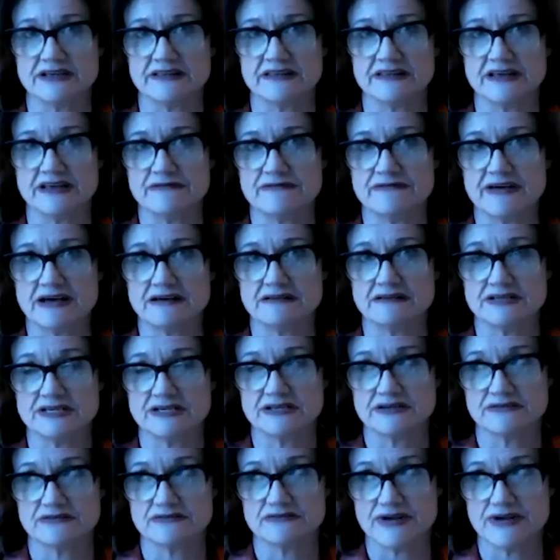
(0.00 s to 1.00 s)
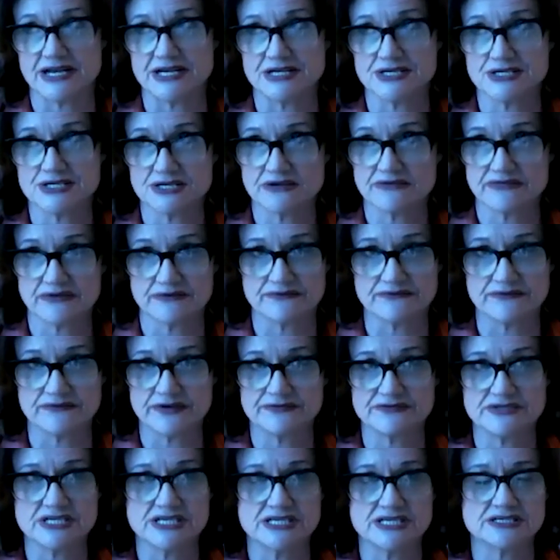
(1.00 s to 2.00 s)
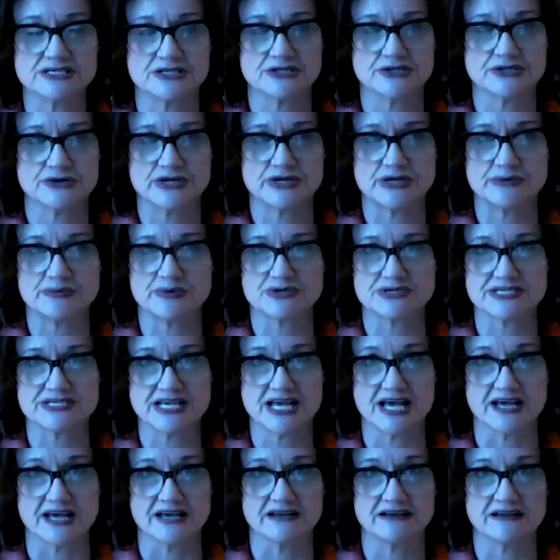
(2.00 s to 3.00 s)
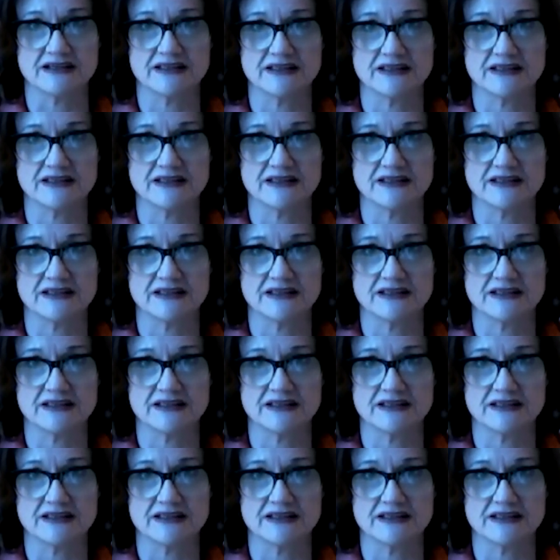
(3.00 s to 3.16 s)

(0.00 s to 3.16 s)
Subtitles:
And they found it ranging from 15 to 30%.